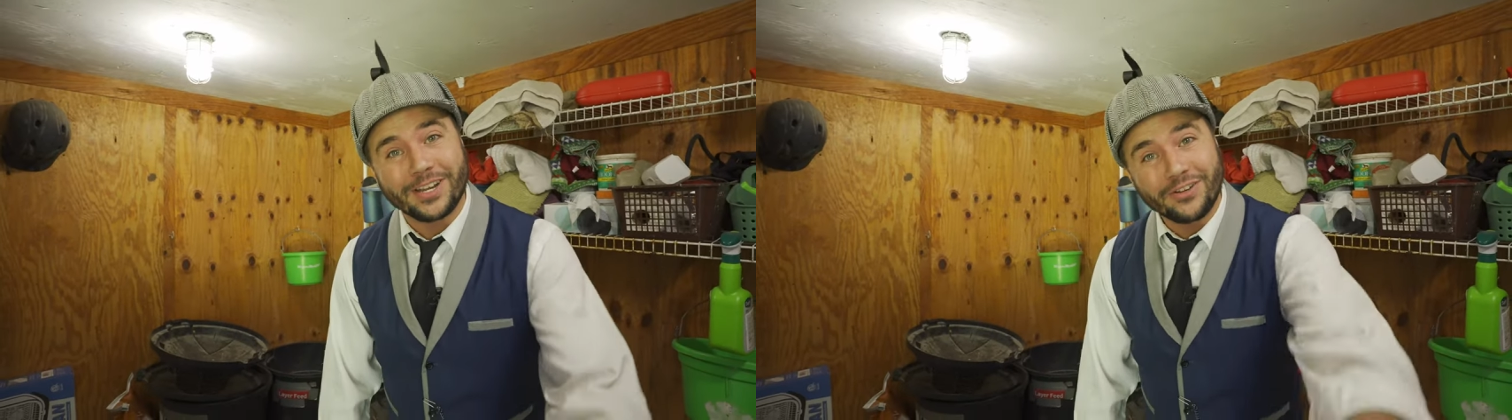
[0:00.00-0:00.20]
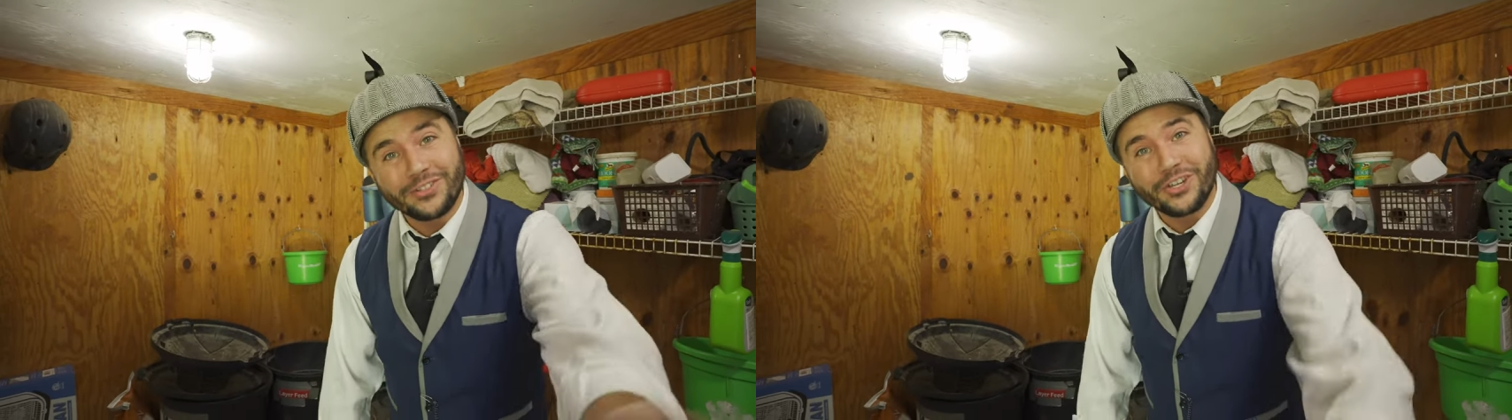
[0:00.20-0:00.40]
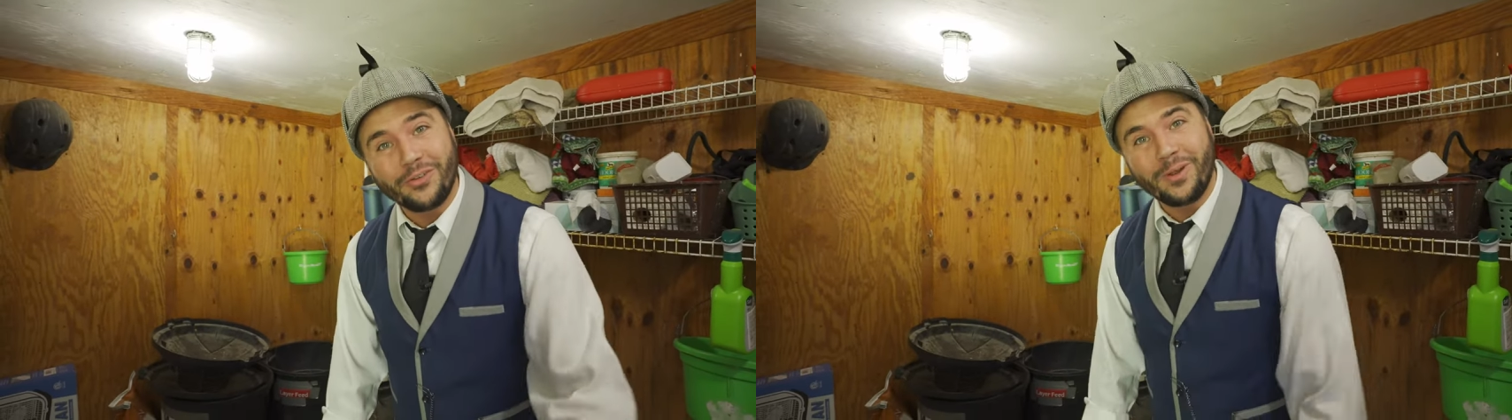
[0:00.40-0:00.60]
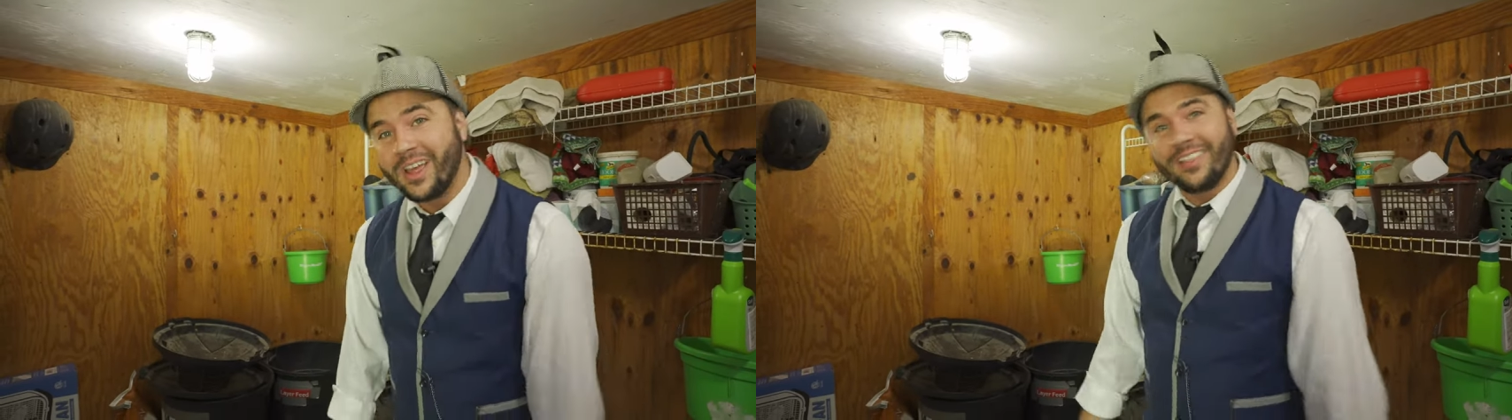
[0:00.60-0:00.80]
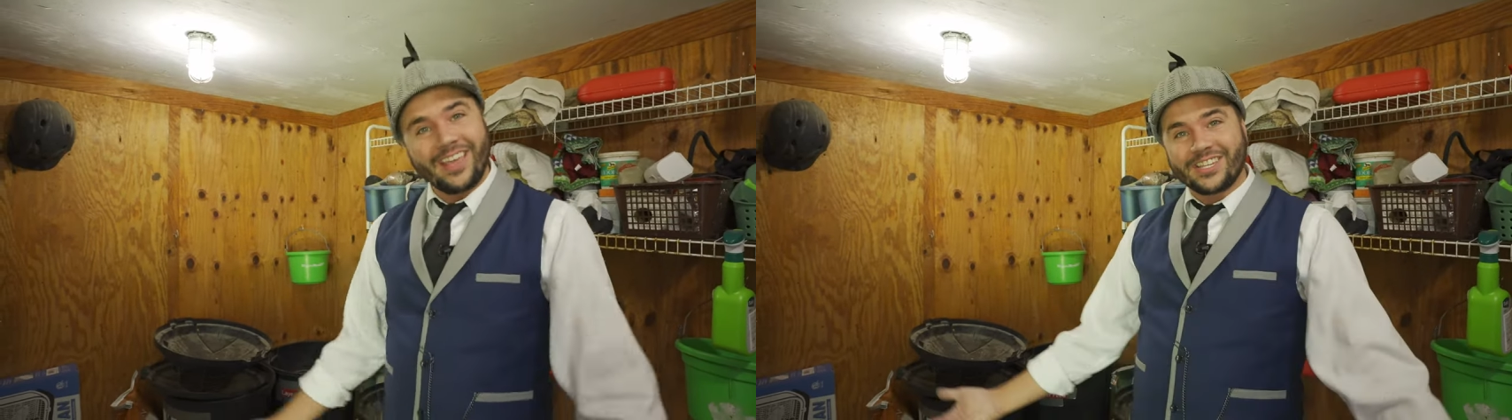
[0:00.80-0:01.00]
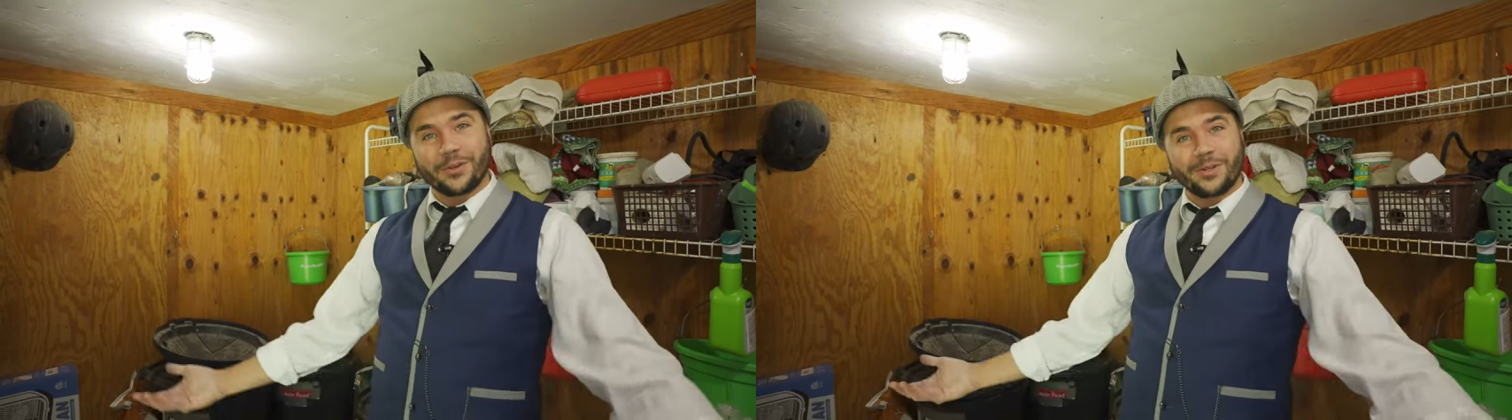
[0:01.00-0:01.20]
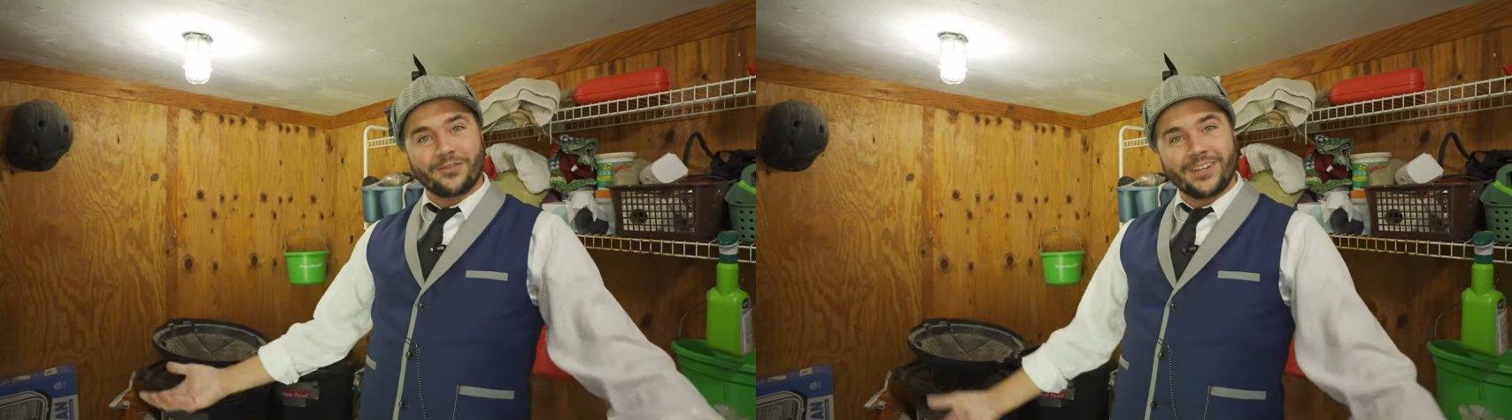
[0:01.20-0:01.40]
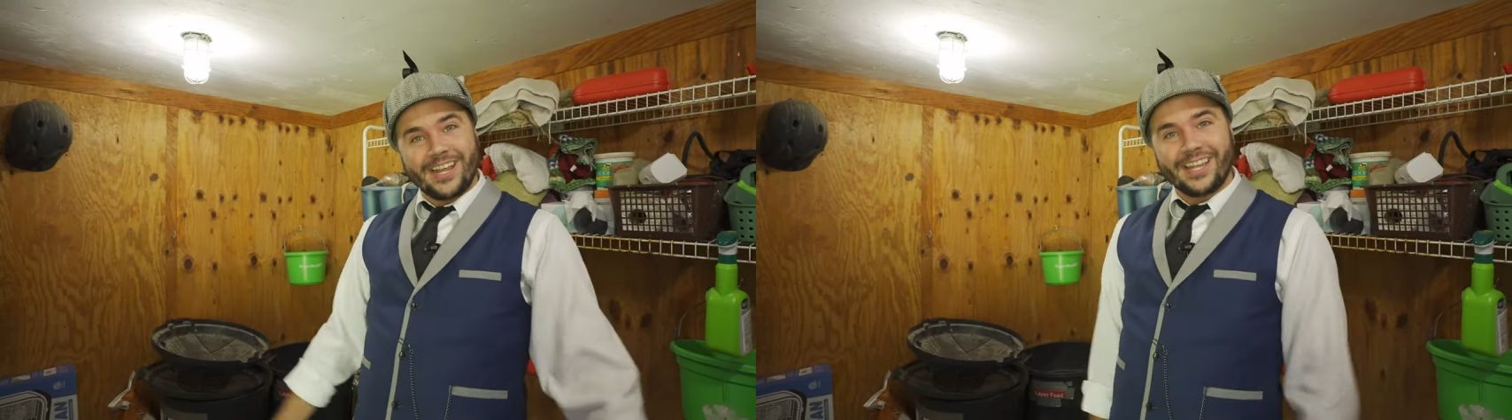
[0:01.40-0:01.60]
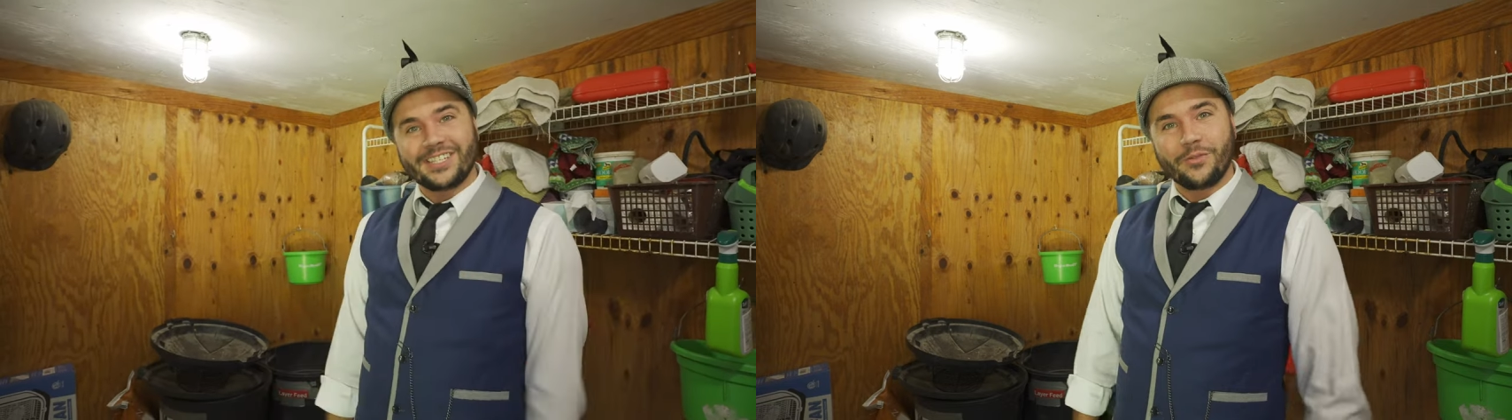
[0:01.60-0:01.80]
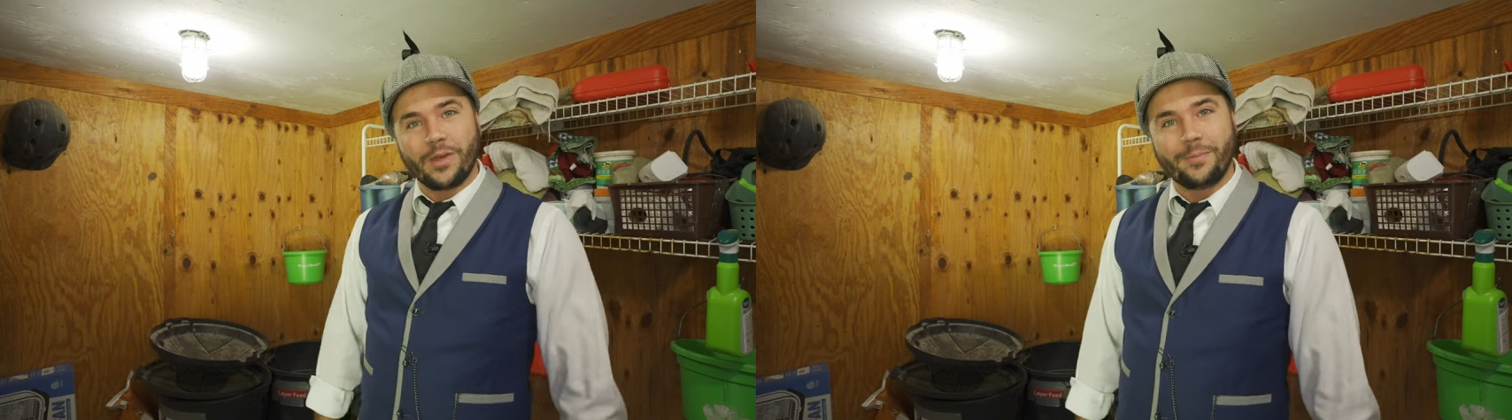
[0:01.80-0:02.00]
don't you? Thanks so much for
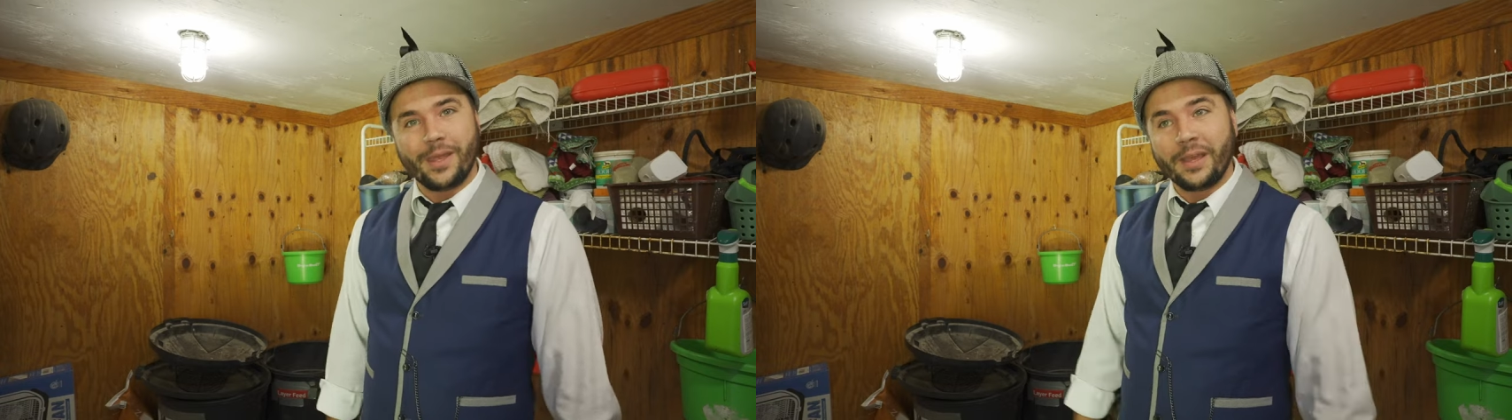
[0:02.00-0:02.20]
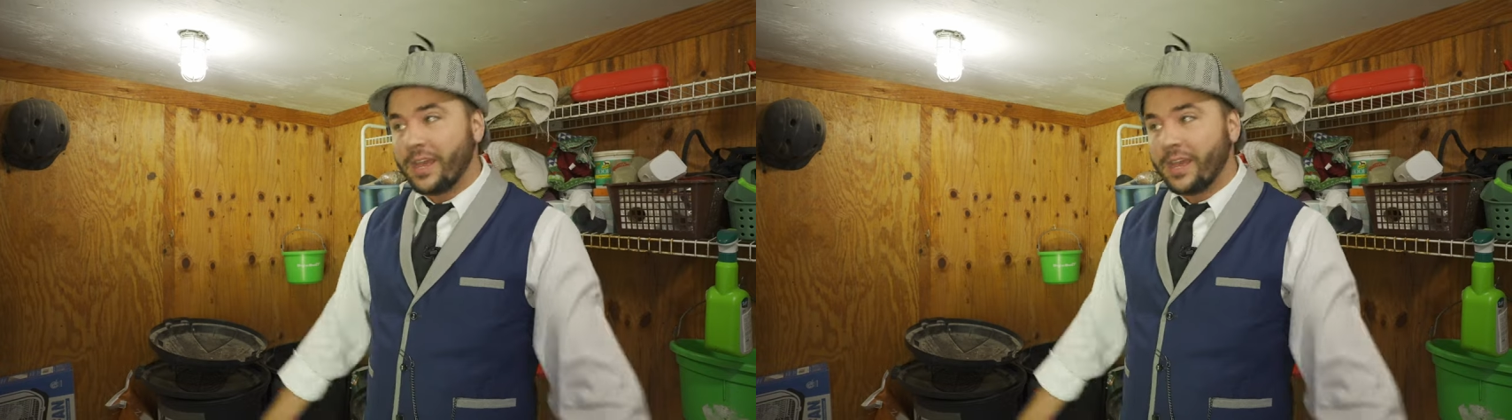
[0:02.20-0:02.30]
dancing with me.